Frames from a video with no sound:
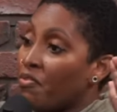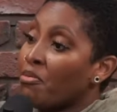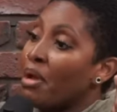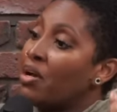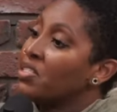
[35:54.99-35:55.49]
for
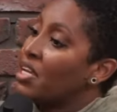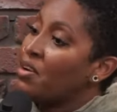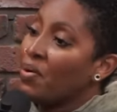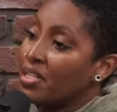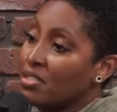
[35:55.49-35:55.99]
males that
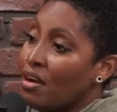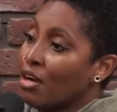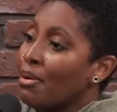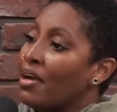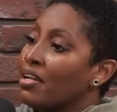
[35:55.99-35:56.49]
don't get to talk
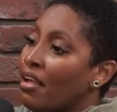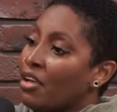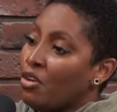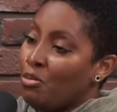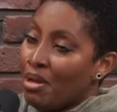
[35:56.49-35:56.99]
about it, like
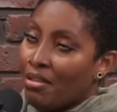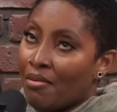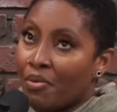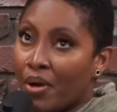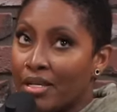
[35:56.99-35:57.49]
you being
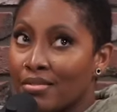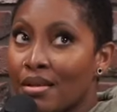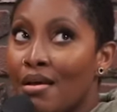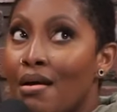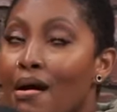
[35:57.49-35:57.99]
that voice. Yeah.